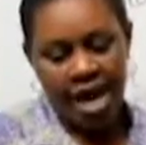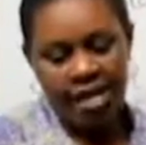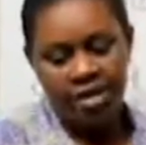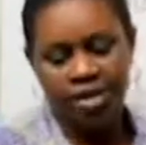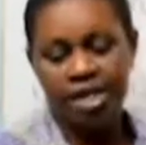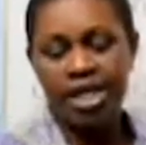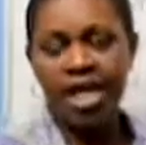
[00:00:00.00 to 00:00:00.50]

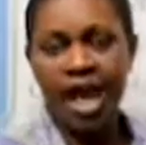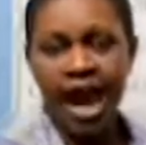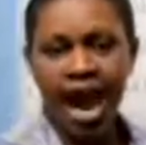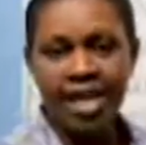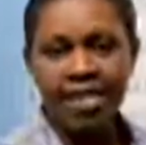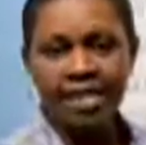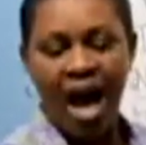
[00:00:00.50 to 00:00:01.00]
She
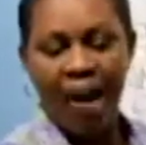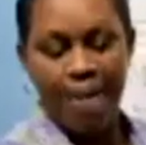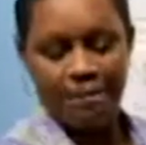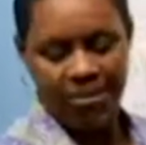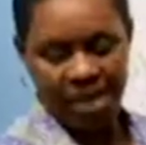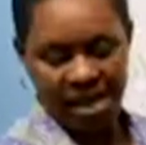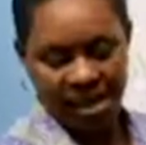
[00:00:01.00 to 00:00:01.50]
cuts a
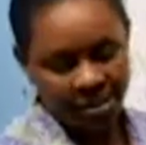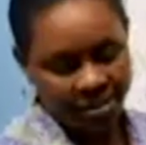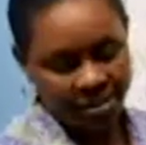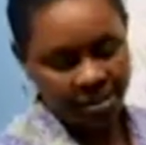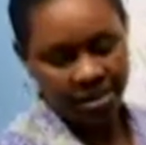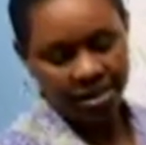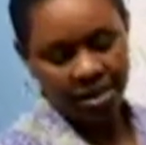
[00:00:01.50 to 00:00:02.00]

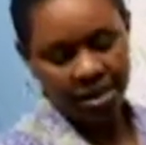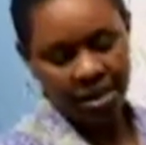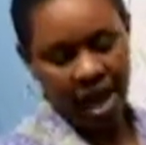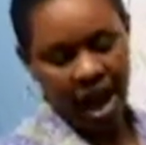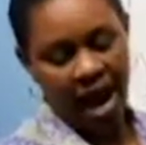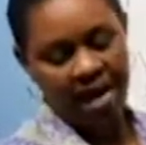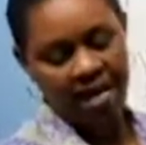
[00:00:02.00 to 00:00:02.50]
piece
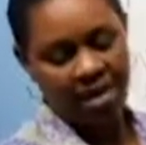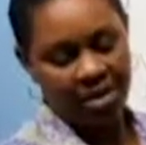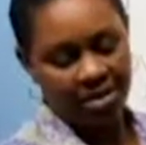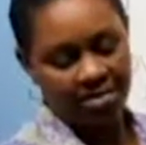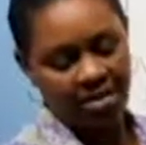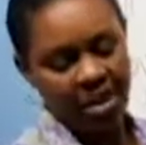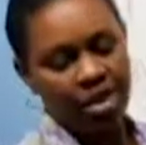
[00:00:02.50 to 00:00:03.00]
and
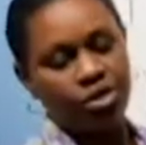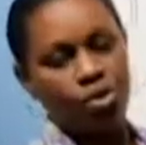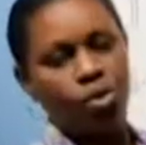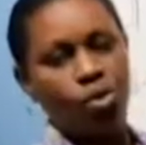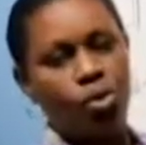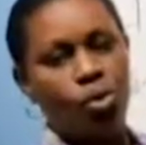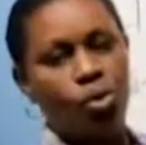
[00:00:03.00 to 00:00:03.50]
gives it
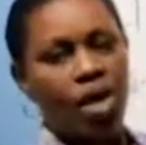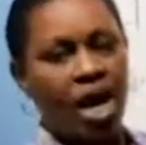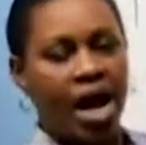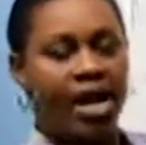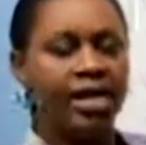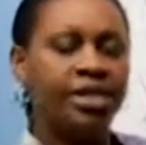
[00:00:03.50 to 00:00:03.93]
to Kari.